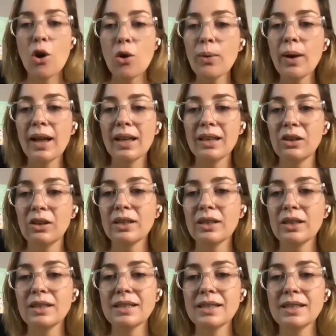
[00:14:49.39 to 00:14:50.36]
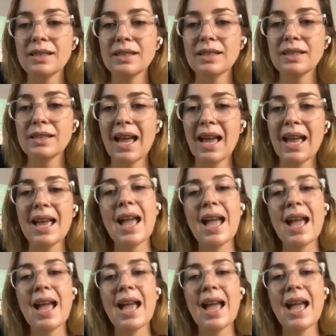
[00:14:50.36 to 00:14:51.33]
email and and you
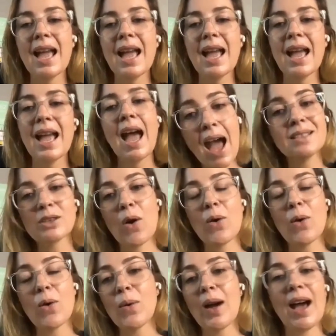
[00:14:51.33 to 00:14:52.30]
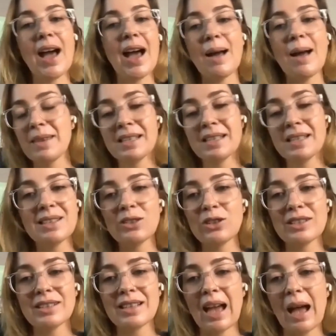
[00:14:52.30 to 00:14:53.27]
can say, hey,
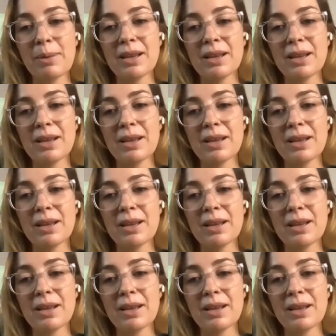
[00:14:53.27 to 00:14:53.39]
so-and-so,